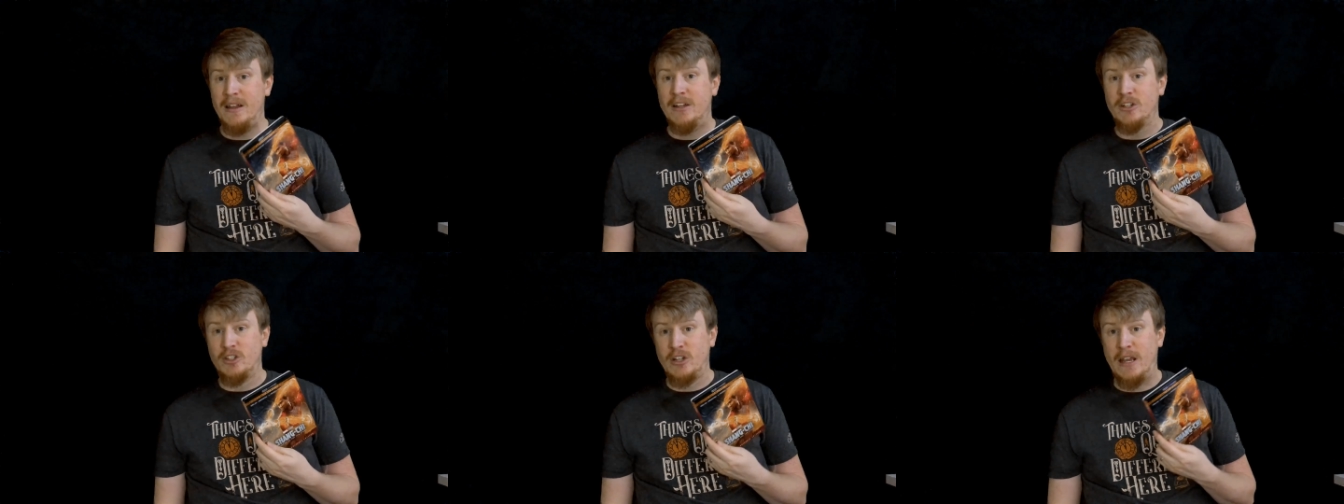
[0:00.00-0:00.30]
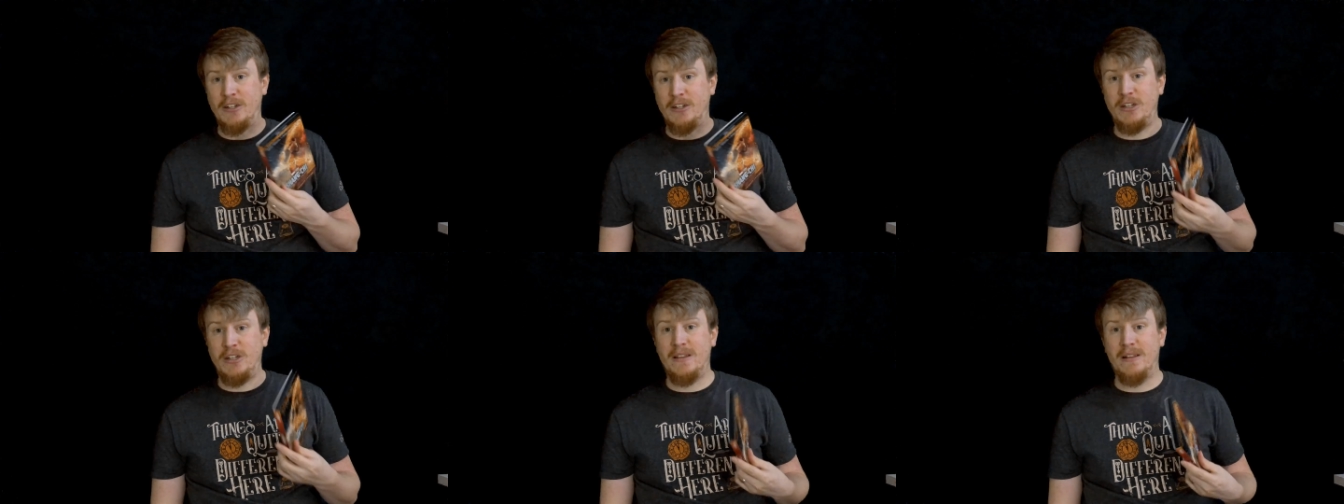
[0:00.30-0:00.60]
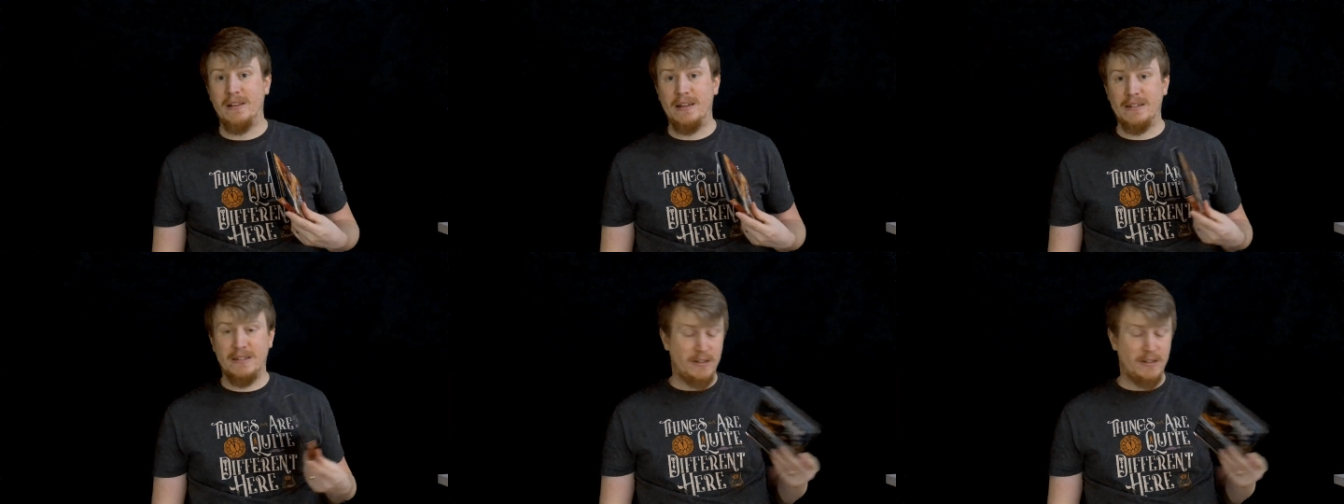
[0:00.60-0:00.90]
Shang-Chi and
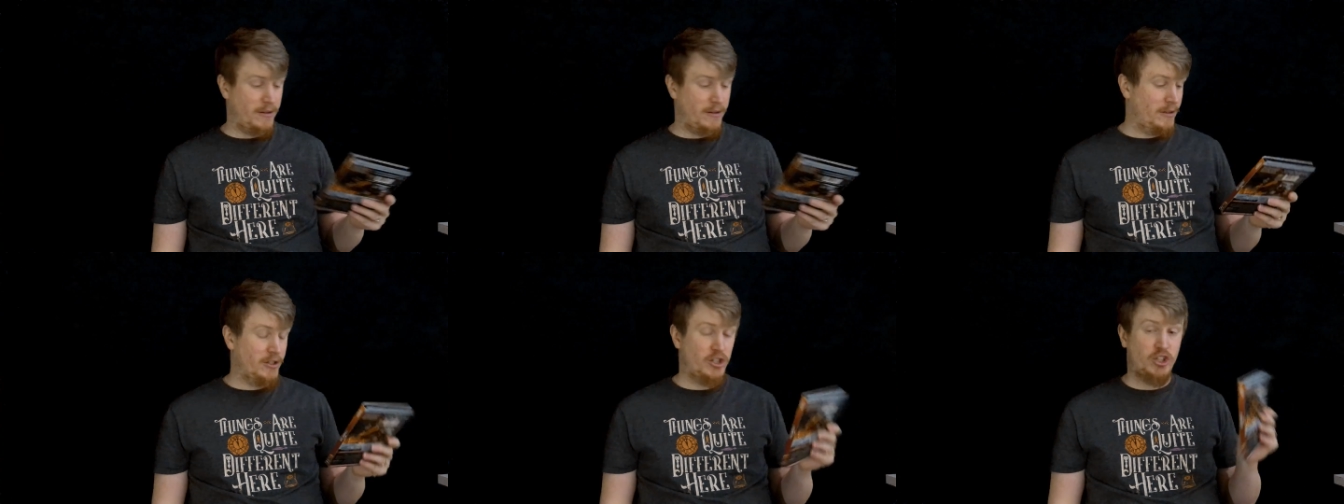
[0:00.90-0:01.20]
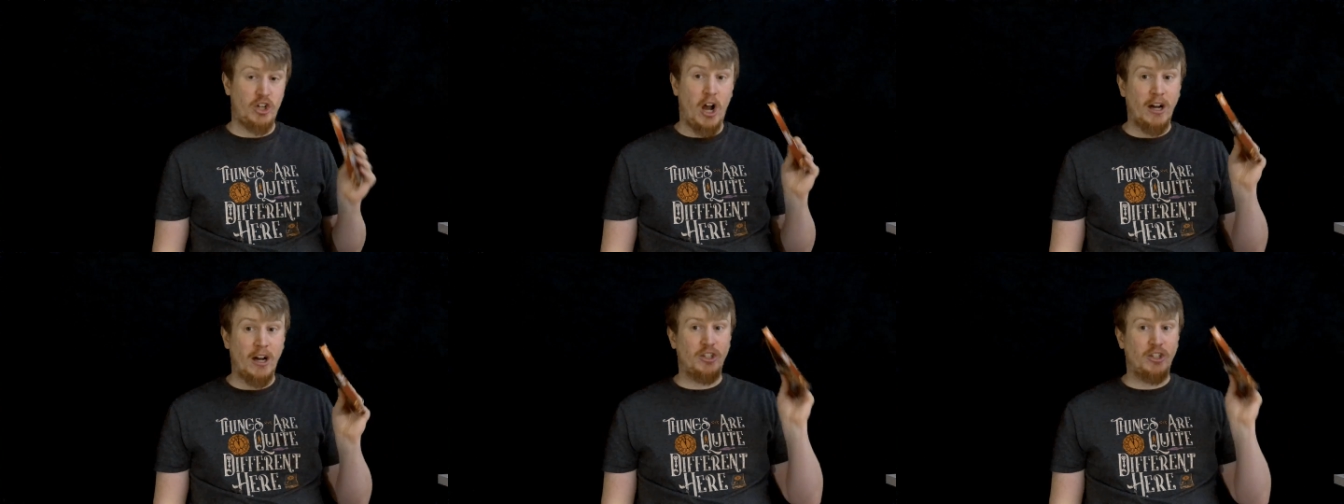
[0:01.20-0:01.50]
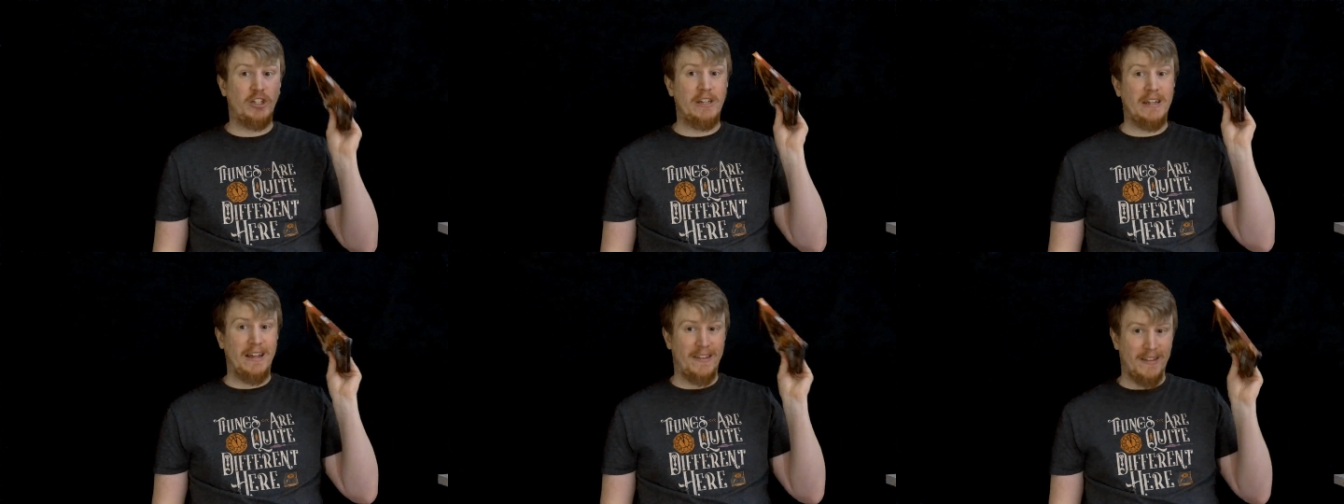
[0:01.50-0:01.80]
the Legend
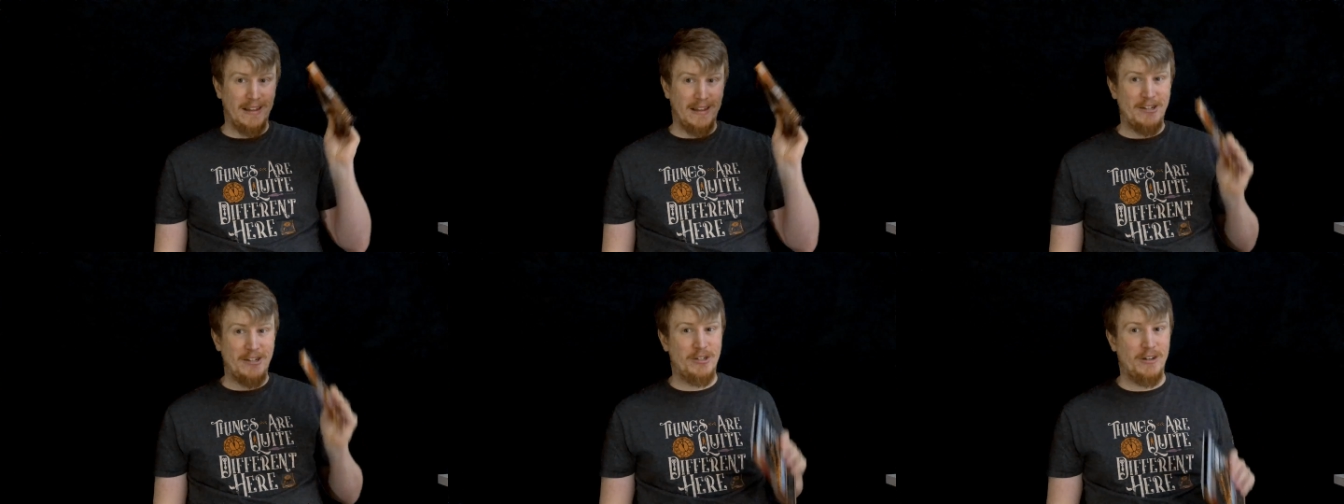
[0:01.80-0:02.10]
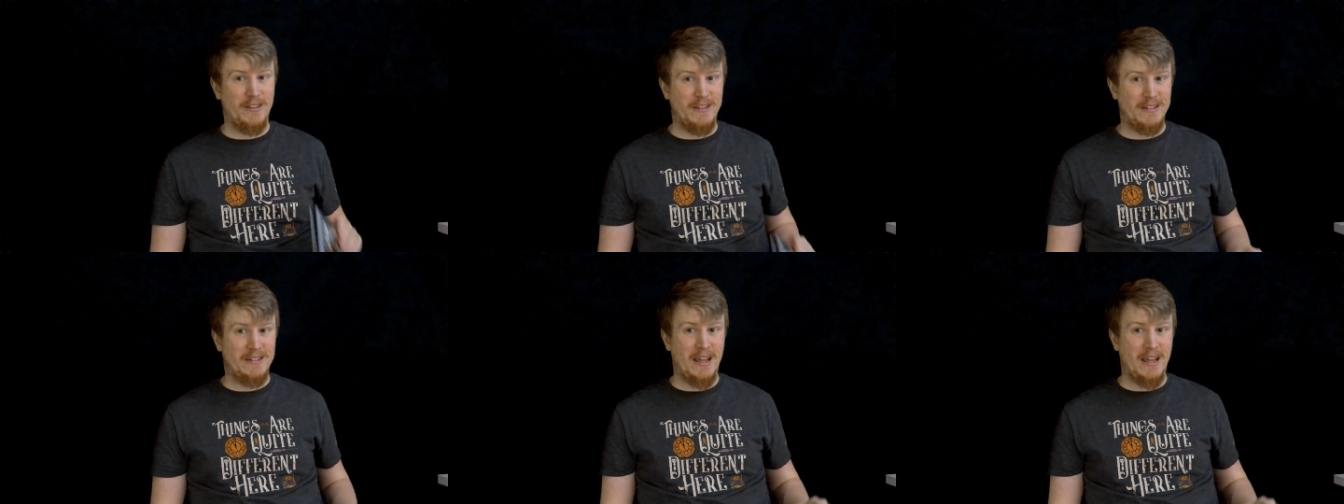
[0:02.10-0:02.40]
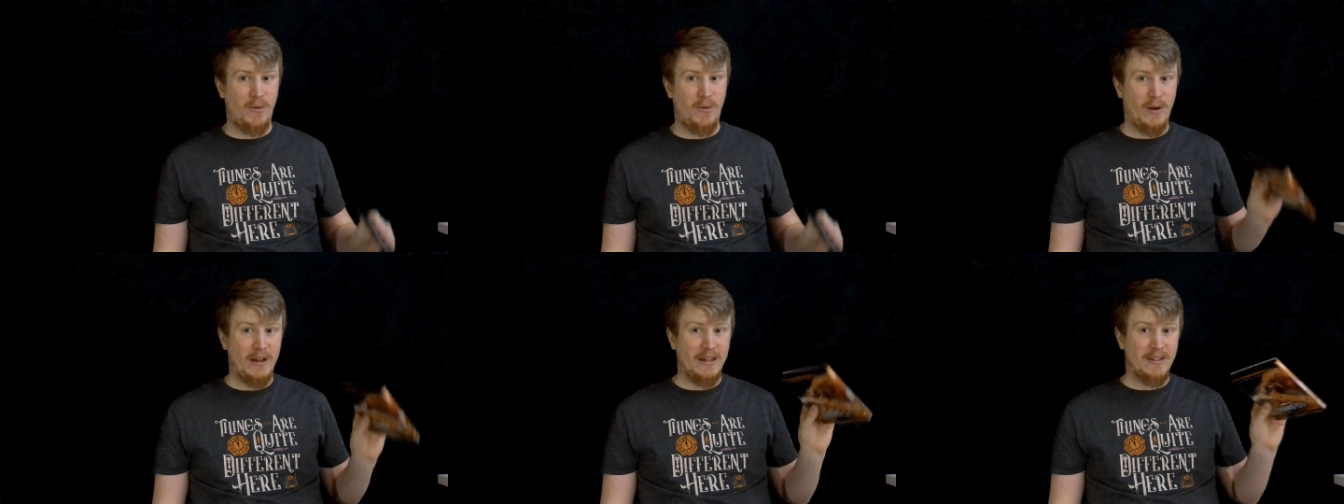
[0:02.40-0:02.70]
of the
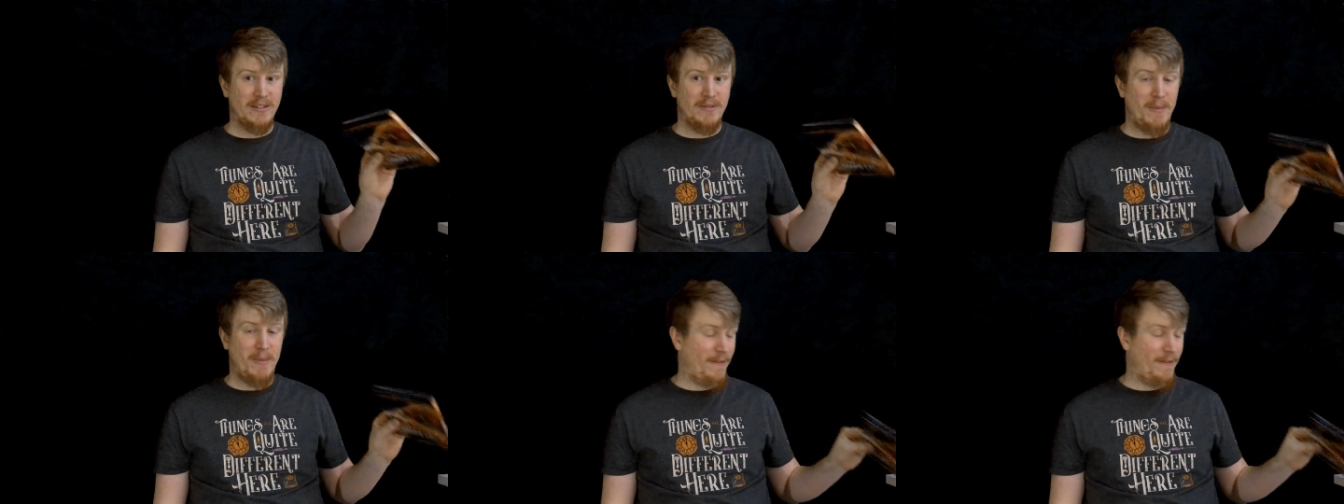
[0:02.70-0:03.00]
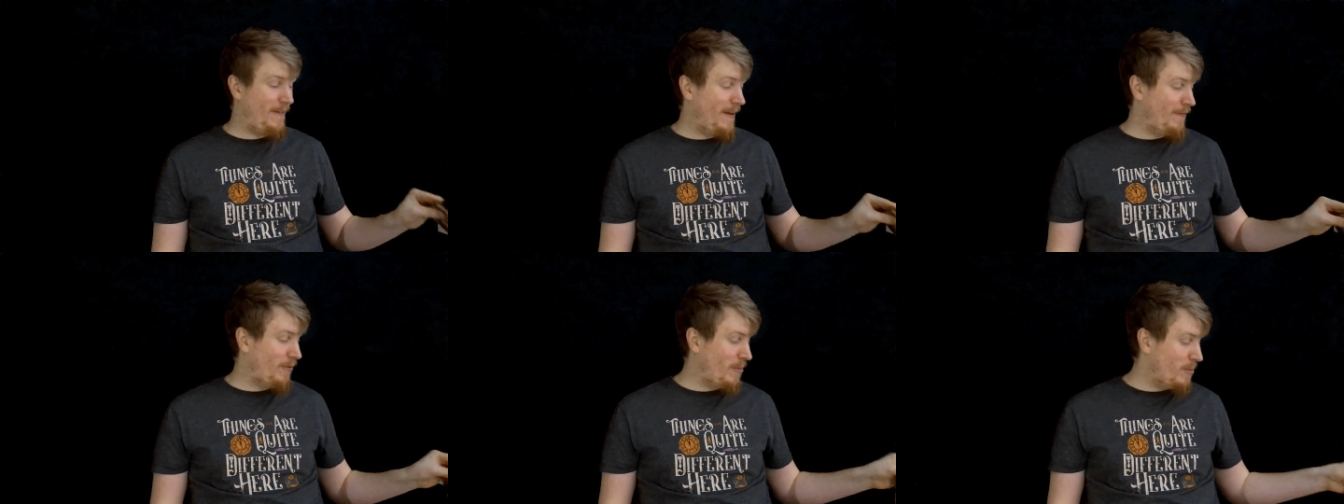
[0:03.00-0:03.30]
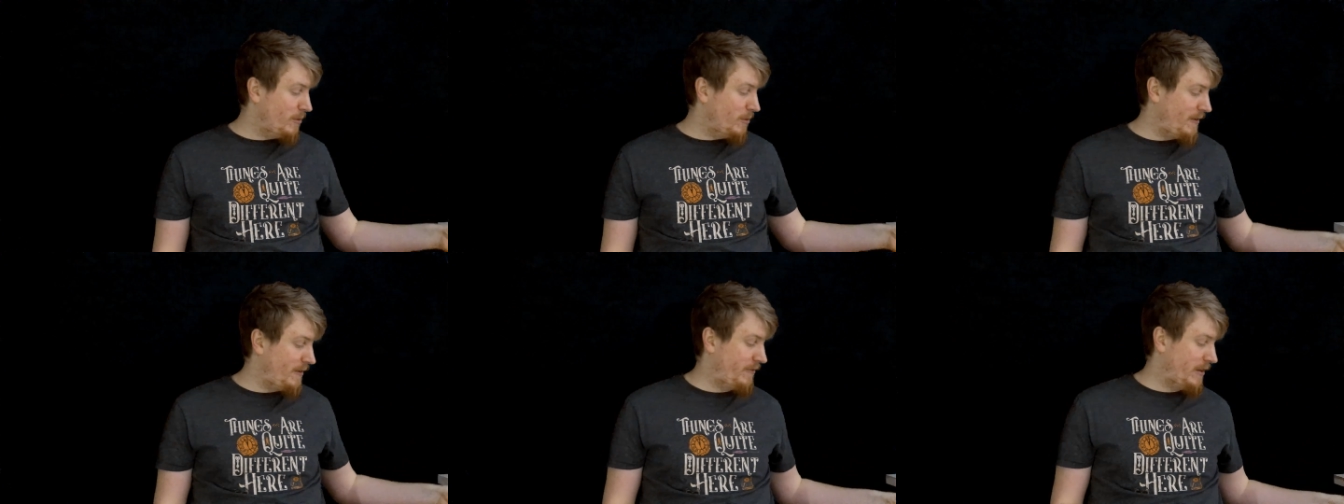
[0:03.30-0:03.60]
Ten Rings, my favorite
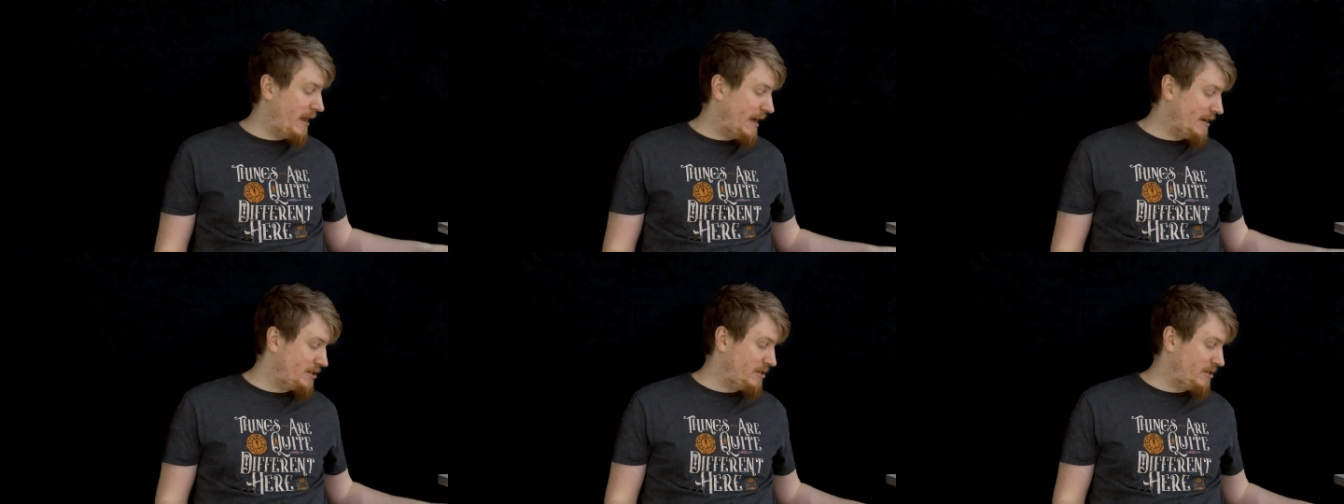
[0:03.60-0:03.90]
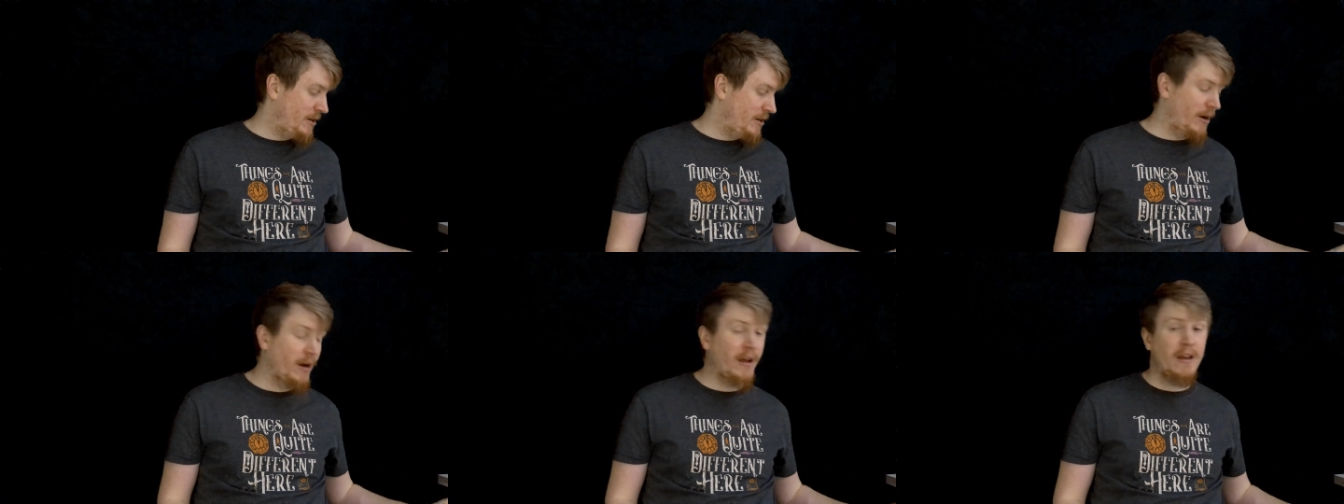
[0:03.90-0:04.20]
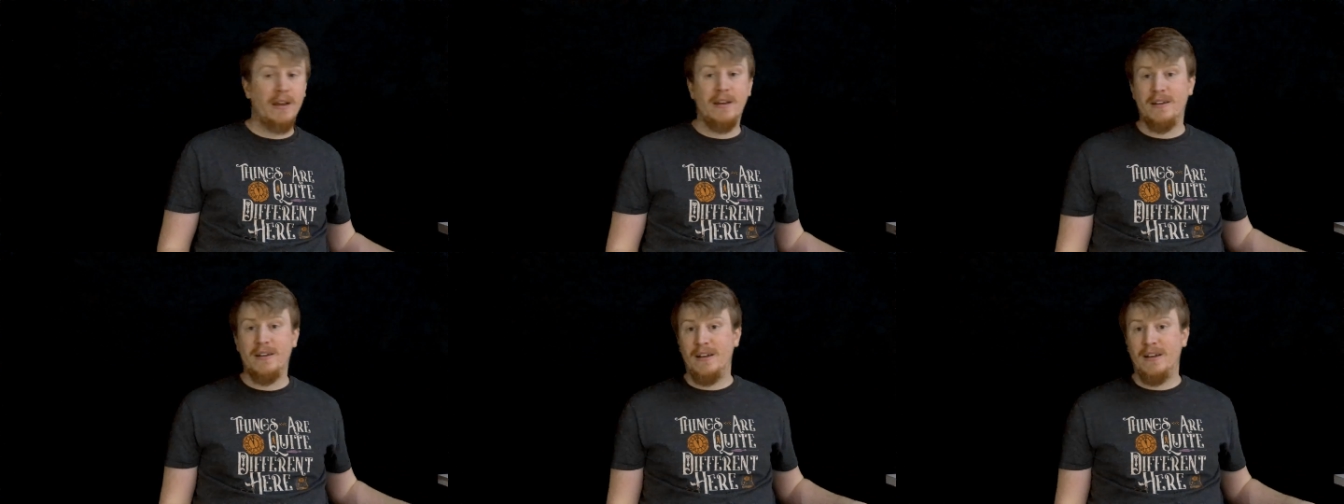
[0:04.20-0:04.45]
movie of last year.